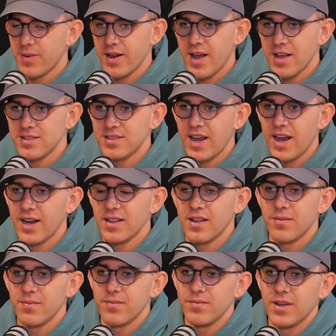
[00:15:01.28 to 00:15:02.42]
it's been
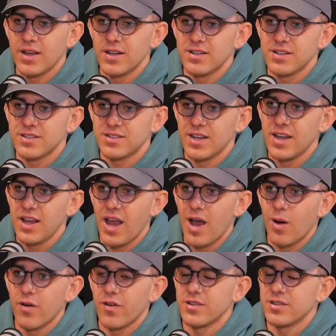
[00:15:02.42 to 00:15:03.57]
outstanding. You can just see
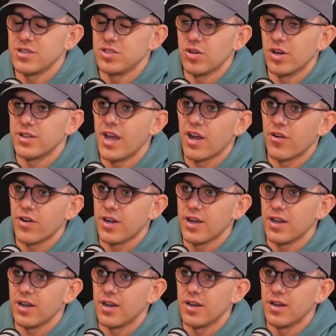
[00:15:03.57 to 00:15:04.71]
how everyone's enjoying their
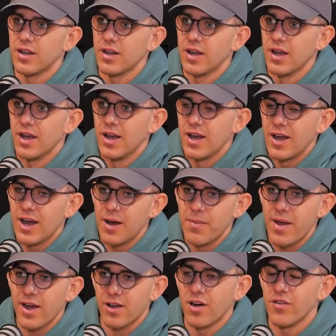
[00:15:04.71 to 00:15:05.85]
cricket and
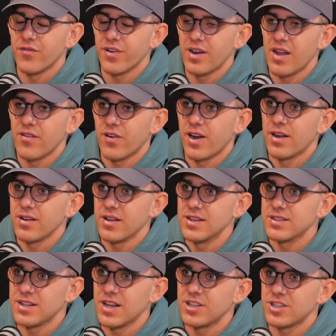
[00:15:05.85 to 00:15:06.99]
how confident everyone
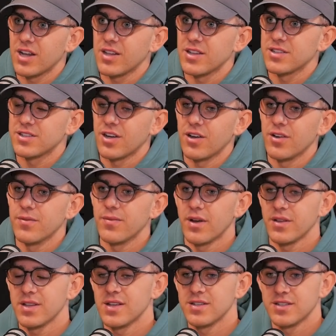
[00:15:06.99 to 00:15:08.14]
is in each other. So
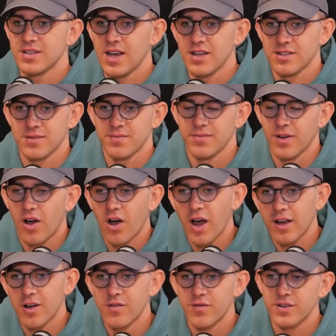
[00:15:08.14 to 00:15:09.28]
I think there's a
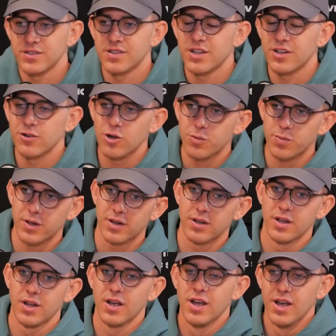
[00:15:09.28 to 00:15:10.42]
high confidence in the group,
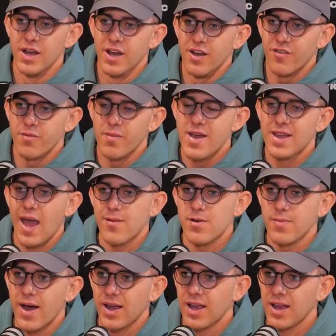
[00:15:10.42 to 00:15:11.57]
and for me
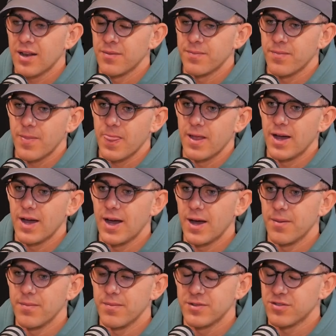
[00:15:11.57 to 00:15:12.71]
coming back in,
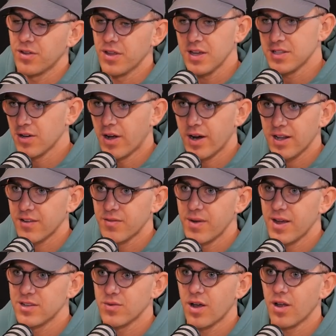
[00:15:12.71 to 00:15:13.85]
it's really exciting for
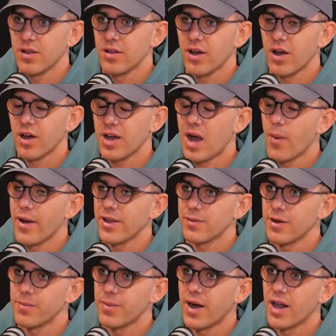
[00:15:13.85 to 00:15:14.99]
me as well, and like I can't wait to
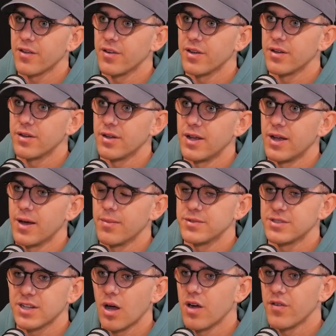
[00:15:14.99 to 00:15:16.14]
be a part of it,
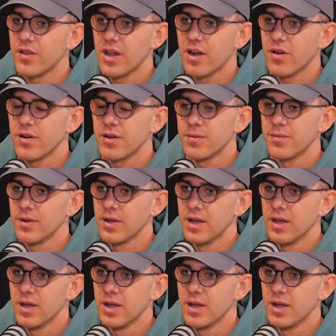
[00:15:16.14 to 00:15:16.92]
to go over there, and